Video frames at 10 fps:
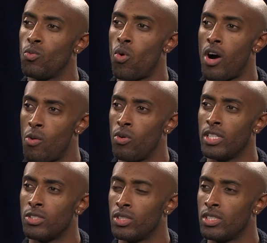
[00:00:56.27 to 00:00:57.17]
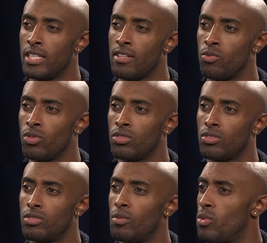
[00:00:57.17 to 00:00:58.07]
what I wanted to achieve
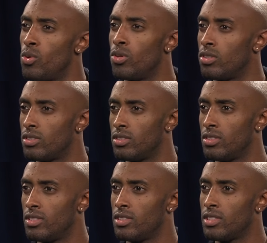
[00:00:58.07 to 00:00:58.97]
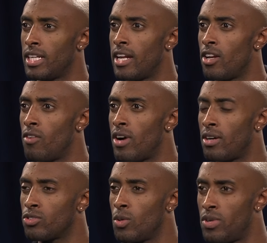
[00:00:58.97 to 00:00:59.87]
was more than any other
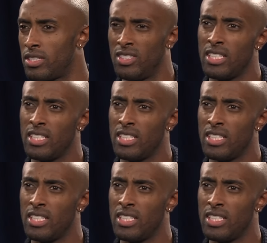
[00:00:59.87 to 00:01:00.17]
outside pressures.